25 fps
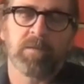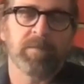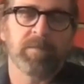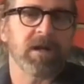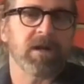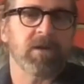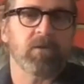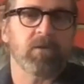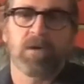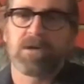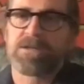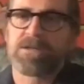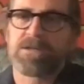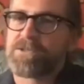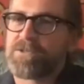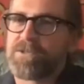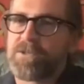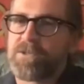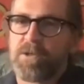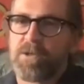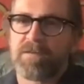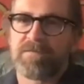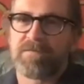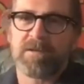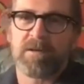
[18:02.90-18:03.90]
no matter what you
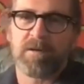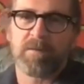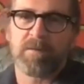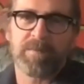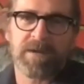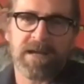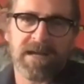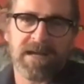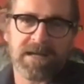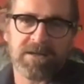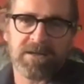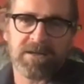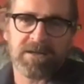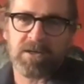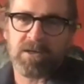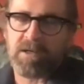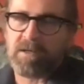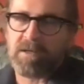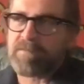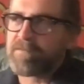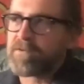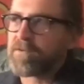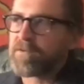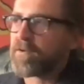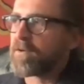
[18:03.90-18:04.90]
do, if you're a banker,
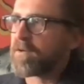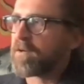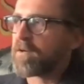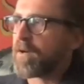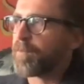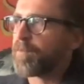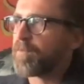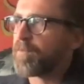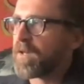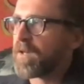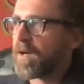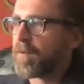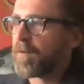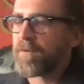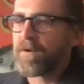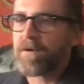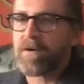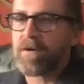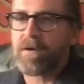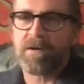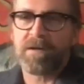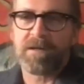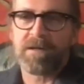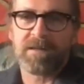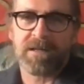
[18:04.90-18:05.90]
if you're a
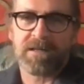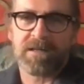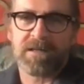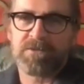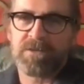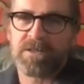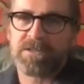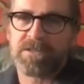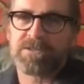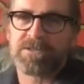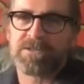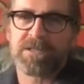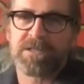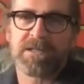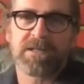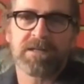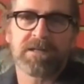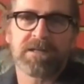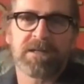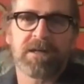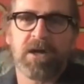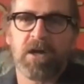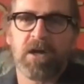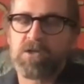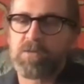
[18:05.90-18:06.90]
plumber, an electrician,
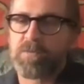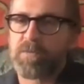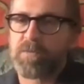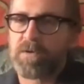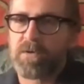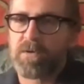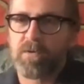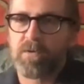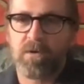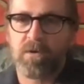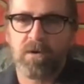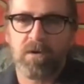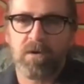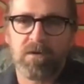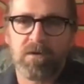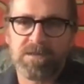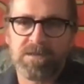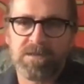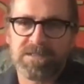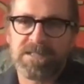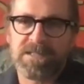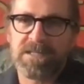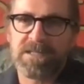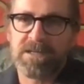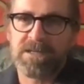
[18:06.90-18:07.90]
an entrepreneur, or a
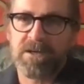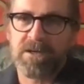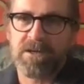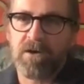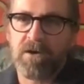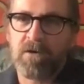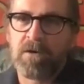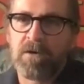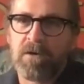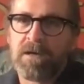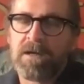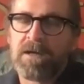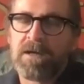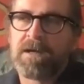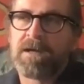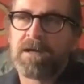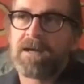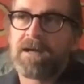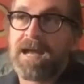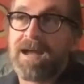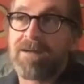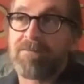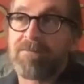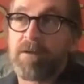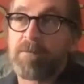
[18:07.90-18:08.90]
CEO,
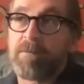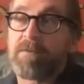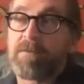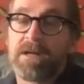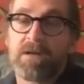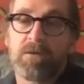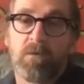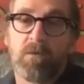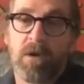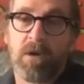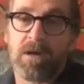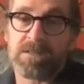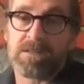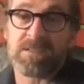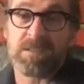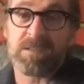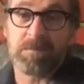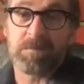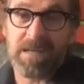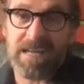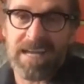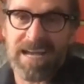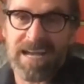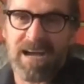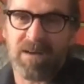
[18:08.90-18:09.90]
everybody wants to
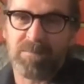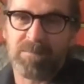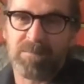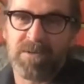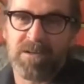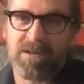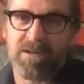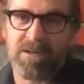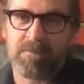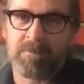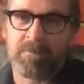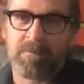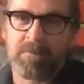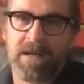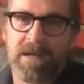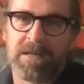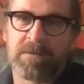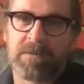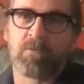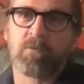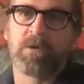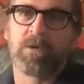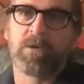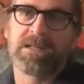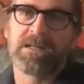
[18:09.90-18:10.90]
be happier
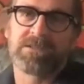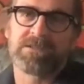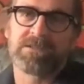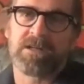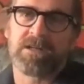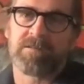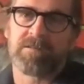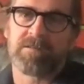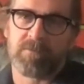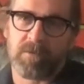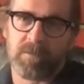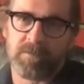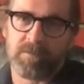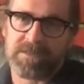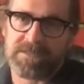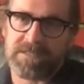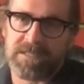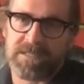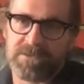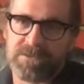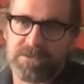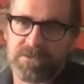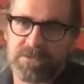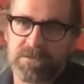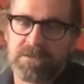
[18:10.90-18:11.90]
and reach their full
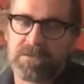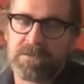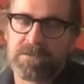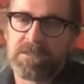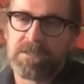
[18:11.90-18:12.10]
potential.